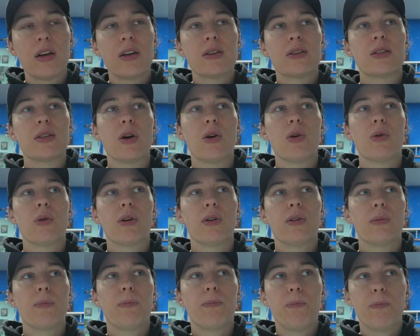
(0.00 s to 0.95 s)
So
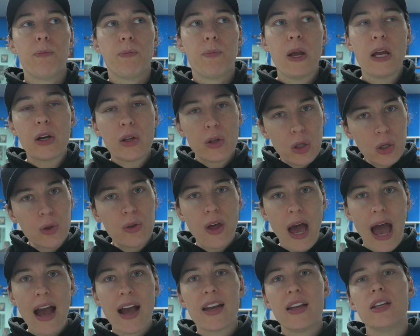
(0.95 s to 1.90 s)
include
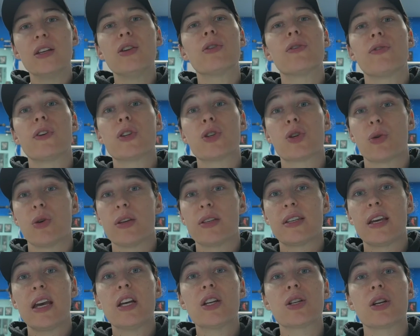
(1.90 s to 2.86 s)
that in your
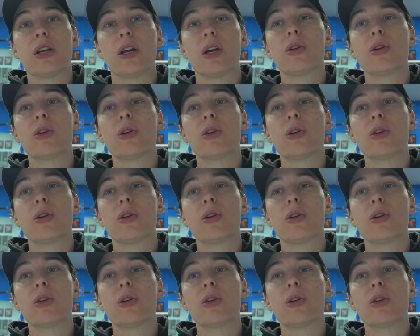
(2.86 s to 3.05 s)
visualization.